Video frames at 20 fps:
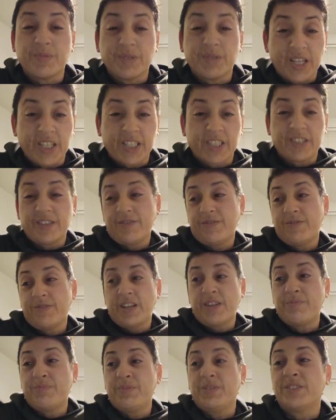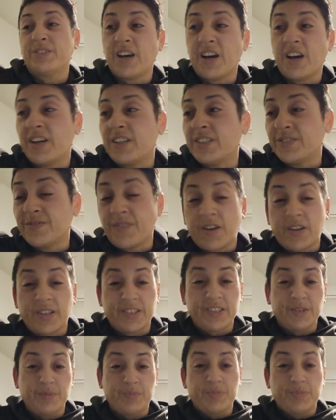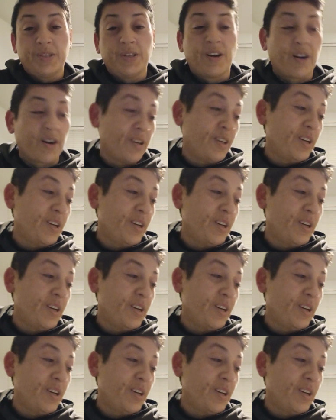what I've been taught as far as CPR.